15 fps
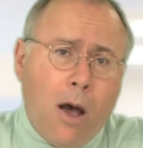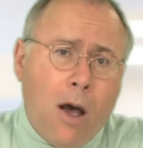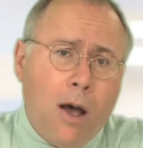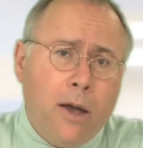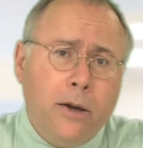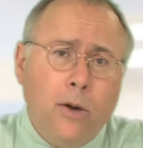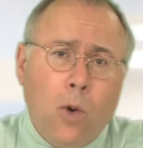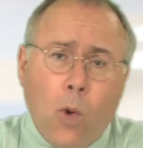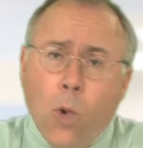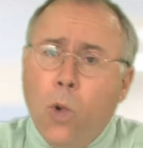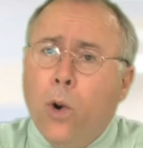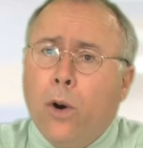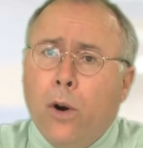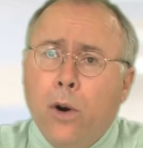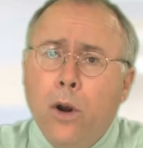on
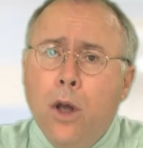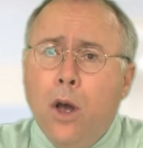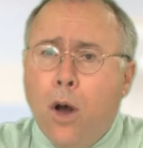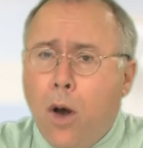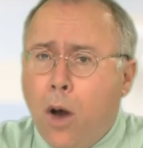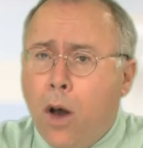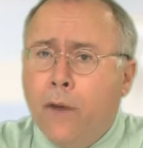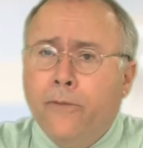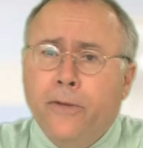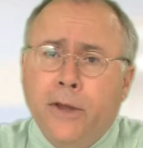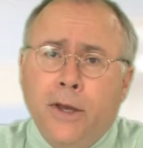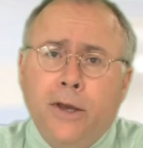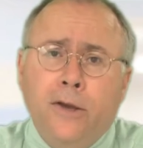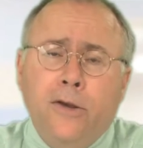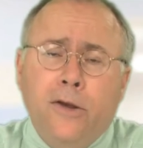or off
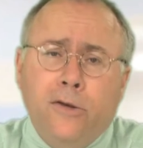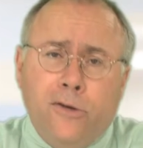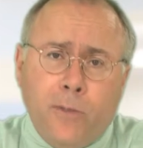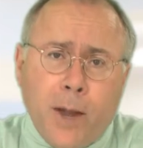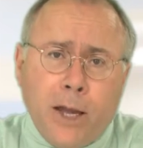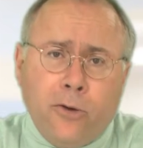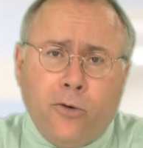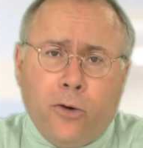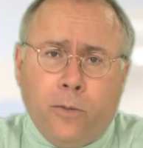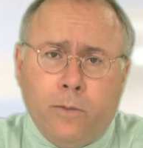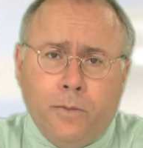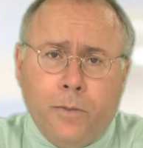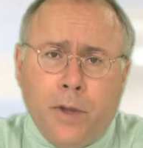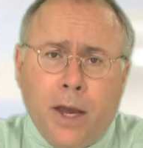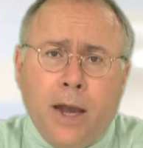the spectrum.